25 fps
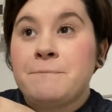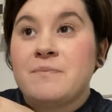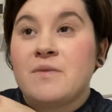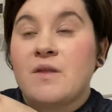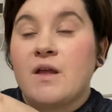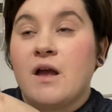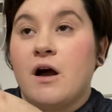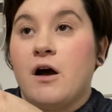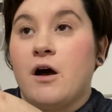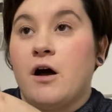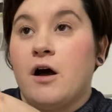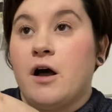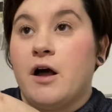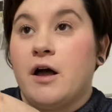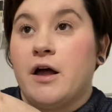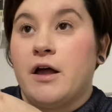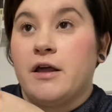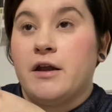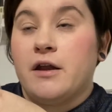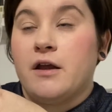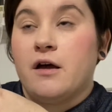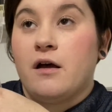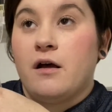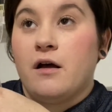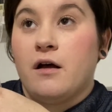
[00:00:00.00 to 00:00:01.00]

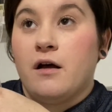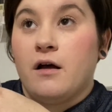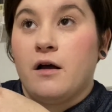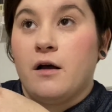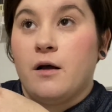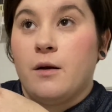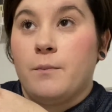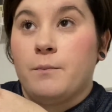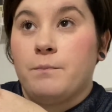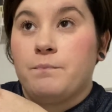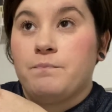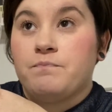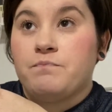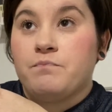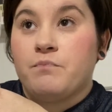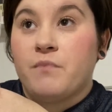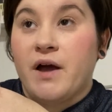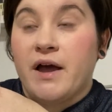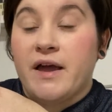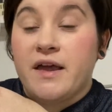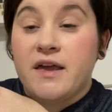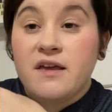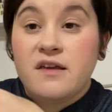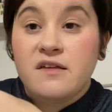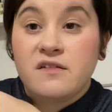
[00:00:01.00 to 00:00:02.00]
on
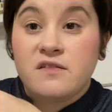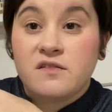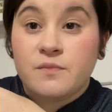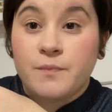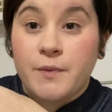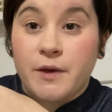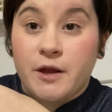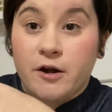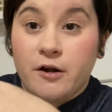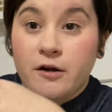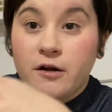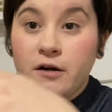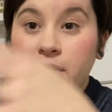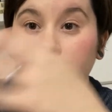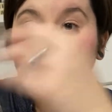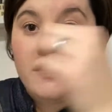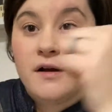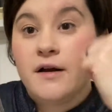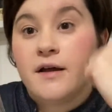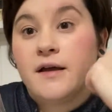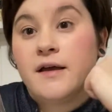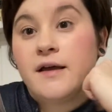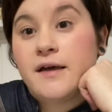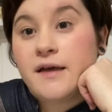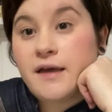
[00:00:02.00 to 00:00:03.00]
my e-spinner,
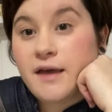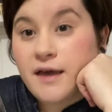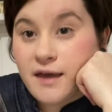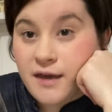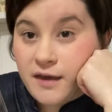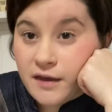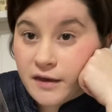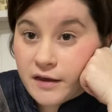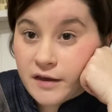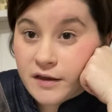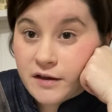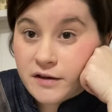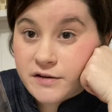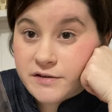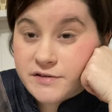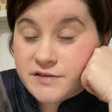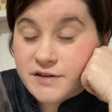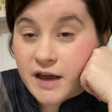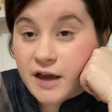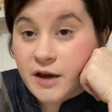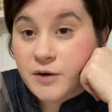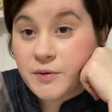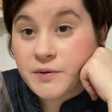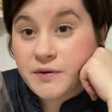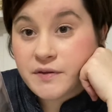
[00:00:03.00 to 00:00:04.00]
and
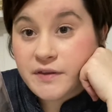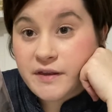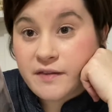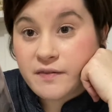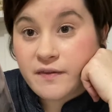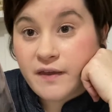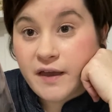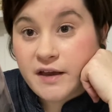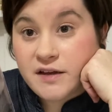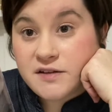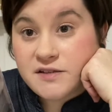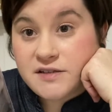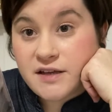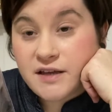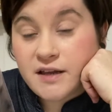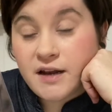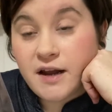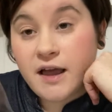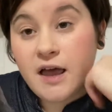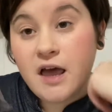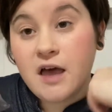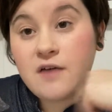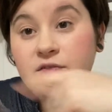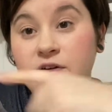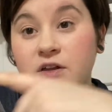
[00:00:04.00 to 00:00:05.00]
I really liked it. I
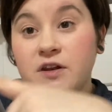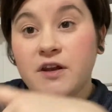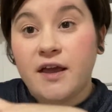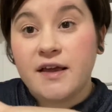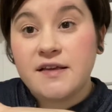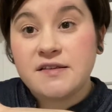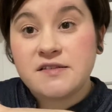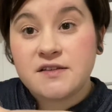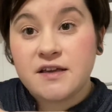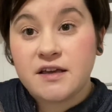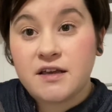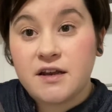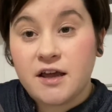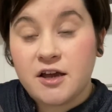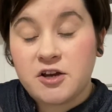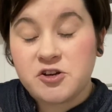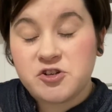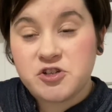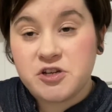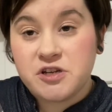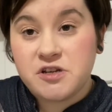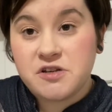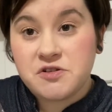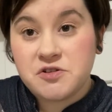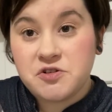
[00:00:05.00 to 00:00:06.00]
have a nice
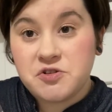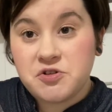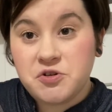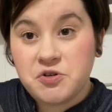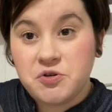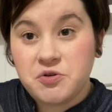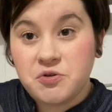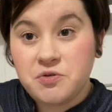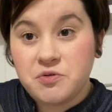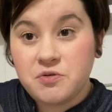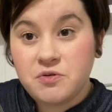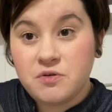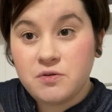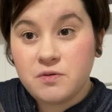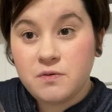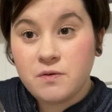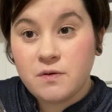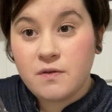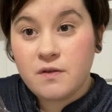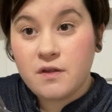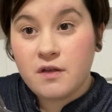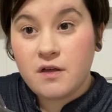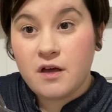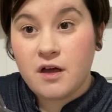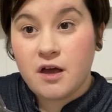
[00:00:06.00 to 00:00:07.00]
connection to
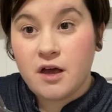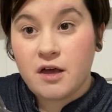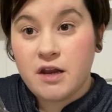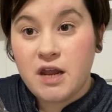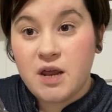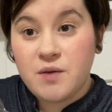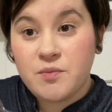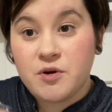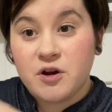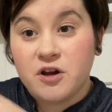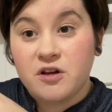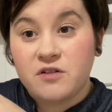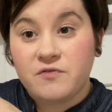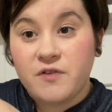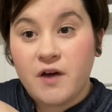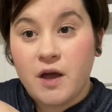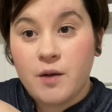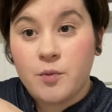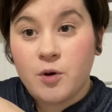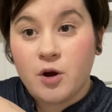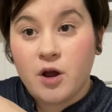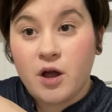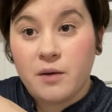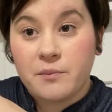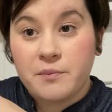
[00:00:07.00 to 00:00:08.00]
Neighborhood
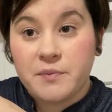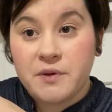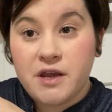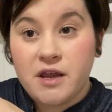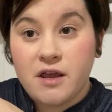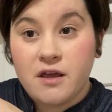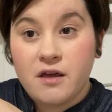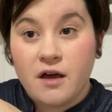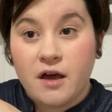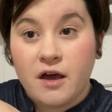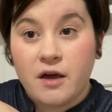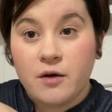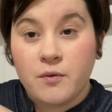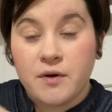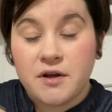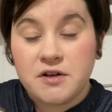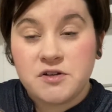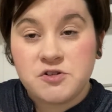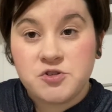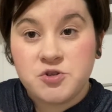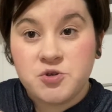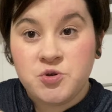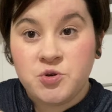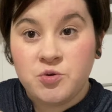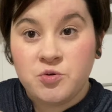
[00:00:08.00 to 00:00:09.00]
Fiber Company. I went
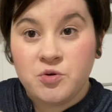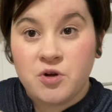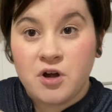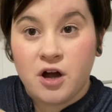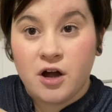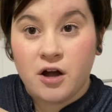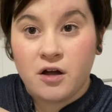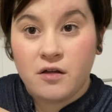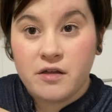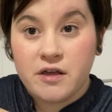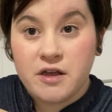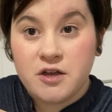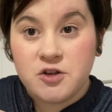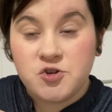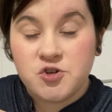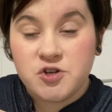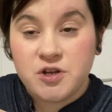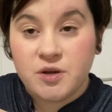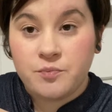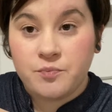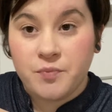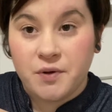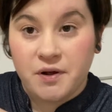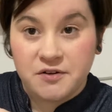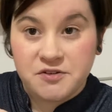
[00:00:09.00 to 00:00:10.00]
to college
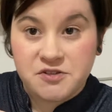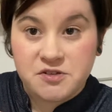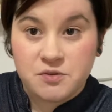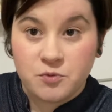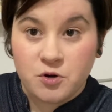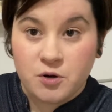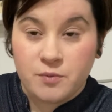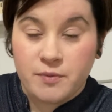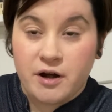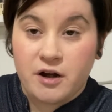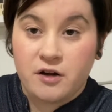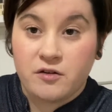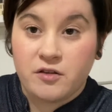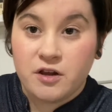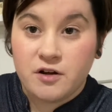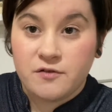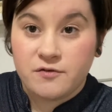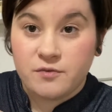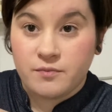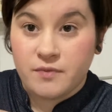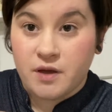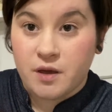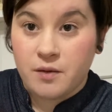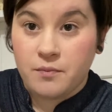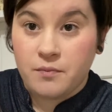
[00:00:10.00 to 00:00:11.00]
in Baltimore, Maryland
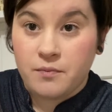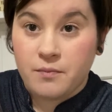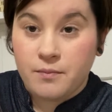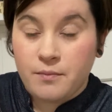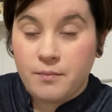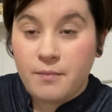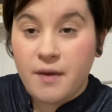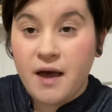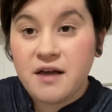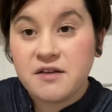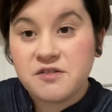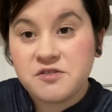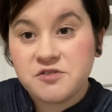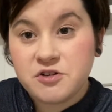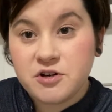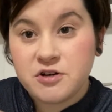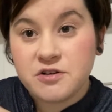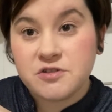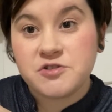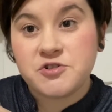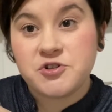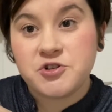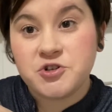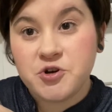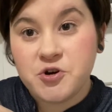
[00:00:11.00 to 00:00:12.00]
for my
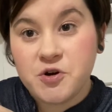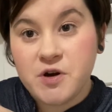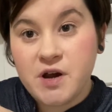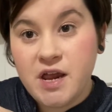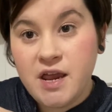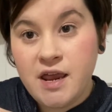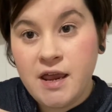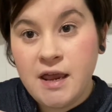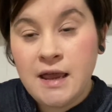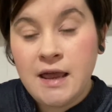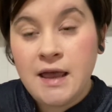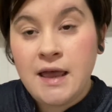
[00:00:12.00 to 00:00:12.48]
master's degree,